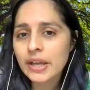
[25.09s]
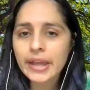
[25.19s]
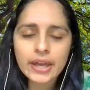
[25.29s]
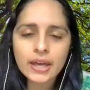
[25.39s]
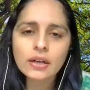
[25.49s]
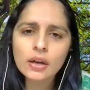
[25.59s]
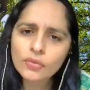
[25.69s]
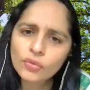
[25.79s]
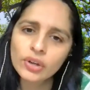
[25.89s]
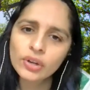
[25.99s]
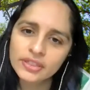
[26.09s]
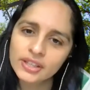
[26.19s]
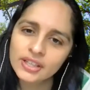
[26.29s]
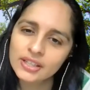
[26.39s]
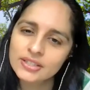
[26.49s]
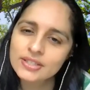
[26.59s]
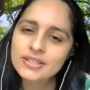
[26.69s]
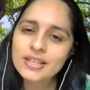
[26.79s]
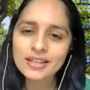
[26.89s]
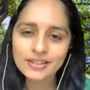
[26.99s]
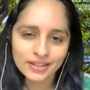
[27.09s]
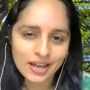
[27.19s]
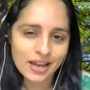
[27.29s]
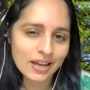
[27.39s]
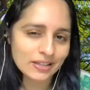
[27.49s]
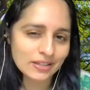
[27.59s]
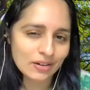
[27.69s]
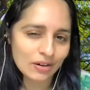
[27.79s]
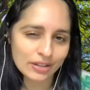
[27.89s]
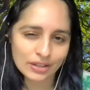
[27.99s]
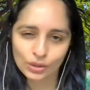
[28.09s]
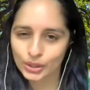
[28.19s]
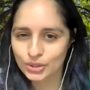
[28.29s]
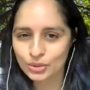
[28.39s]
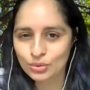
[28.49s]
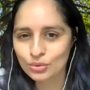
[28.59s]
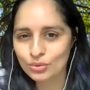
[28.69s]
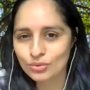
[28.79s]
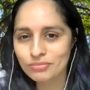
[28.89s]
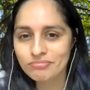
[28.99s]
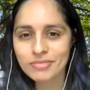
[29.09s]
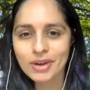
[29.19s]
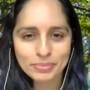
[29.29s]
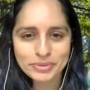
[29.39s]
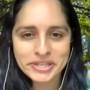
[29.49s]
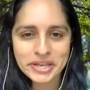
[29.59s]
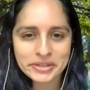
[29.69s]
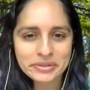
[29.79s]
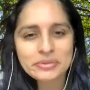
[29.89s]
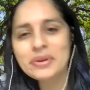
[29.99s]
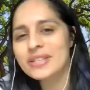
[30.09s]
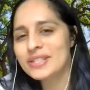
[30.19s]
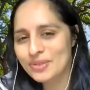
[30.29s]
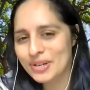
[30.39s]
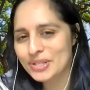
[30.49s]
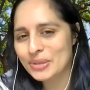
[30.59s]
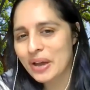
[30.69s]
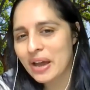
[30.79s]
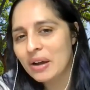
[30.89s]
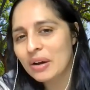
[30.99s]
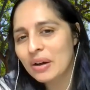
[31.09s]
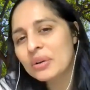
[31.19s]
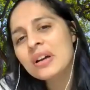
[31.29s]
and avoid things that are going to upset you and stress you out.